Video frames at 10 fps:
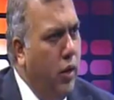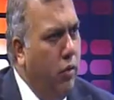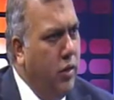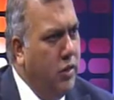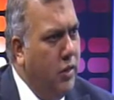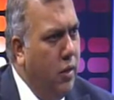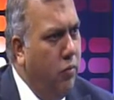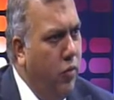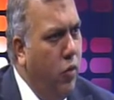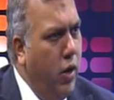arrange them
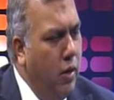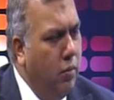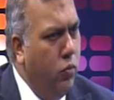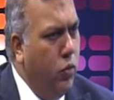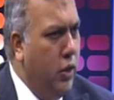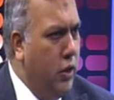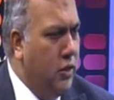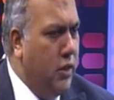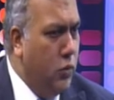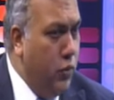for help them with the
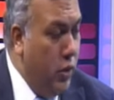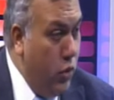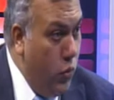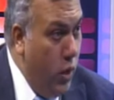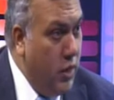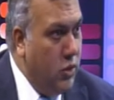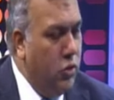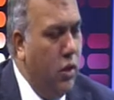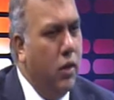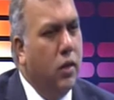discuss with the UNHCR,
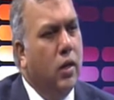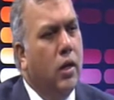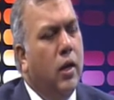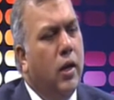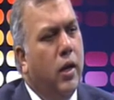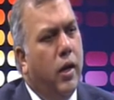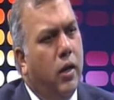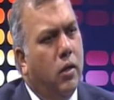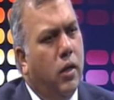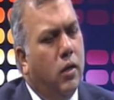mm -hmm, mm-hmm.
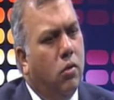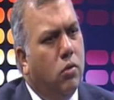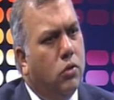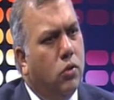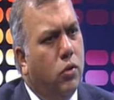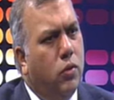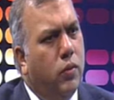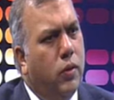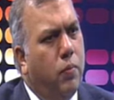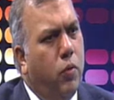and and also
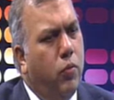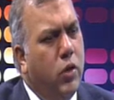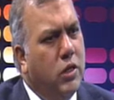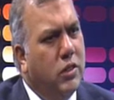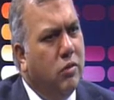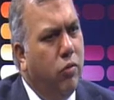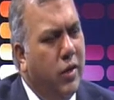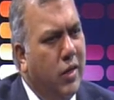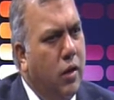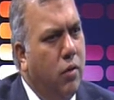the population
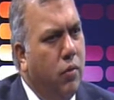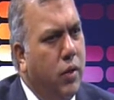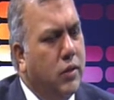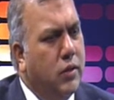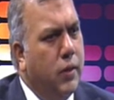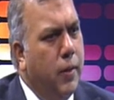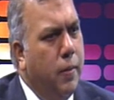right now is uh,